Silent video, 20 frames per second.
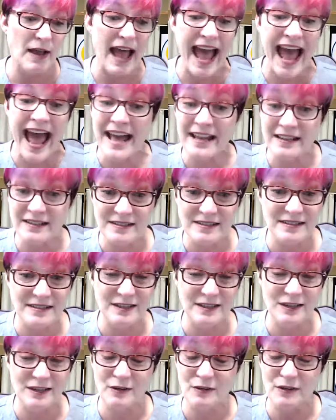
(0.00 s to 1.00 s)
as
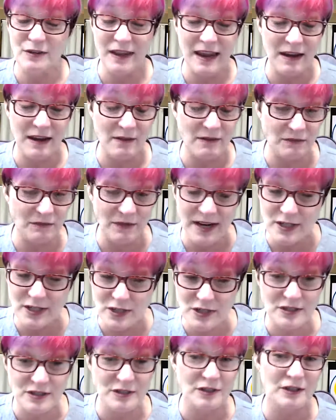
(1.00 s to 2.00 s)
a
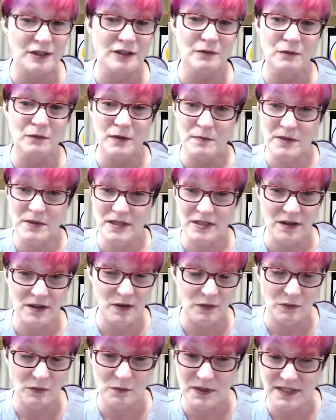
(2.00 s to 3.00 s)
registered
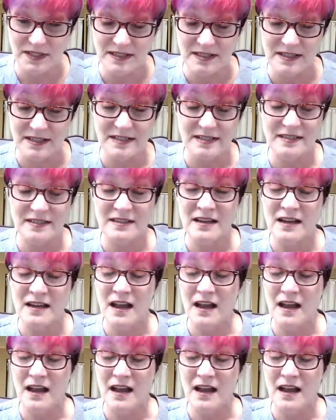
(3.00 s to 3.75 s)
women-owned business,